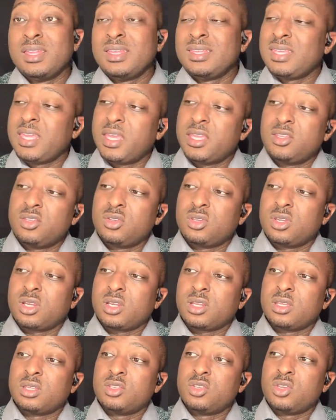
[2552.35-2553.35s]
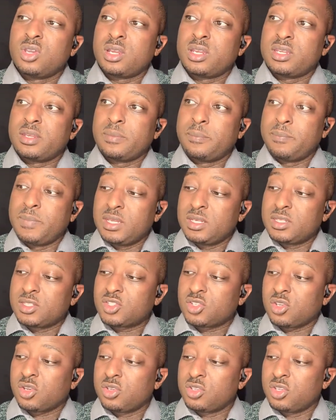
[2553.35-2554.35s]
yeah, you're gonna
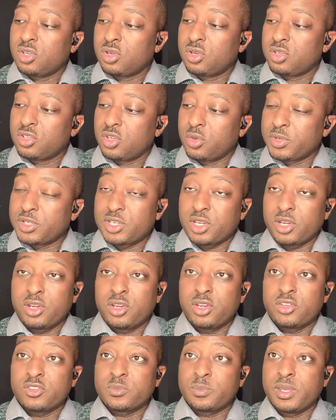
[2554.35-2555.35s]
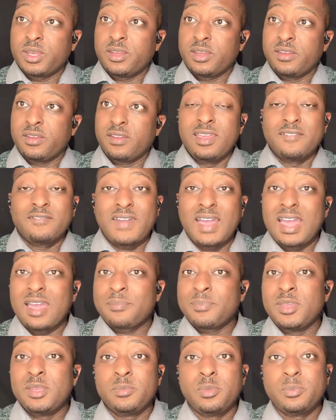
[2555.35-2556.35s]
diminish your returns, but
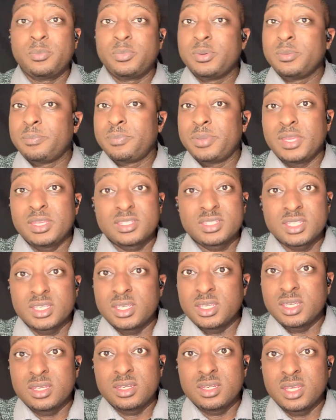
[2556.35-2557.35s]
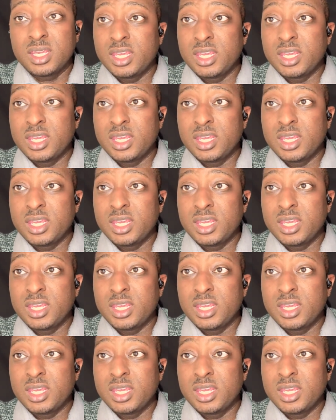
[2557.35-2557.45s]
5 people put pitch in,